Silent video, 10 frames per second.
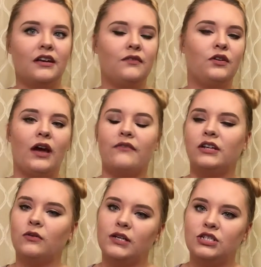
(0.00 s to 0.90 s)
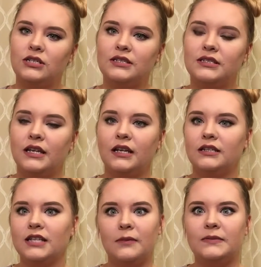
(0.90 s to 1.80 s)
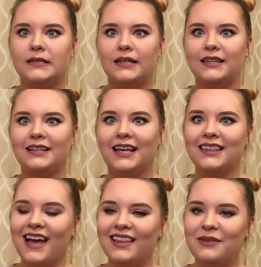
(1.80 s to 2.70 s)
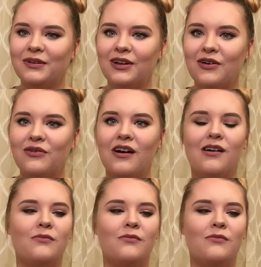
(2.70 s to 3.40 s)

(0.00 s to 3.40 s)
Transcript: If you have any questions, any tips, anything like that, let me know.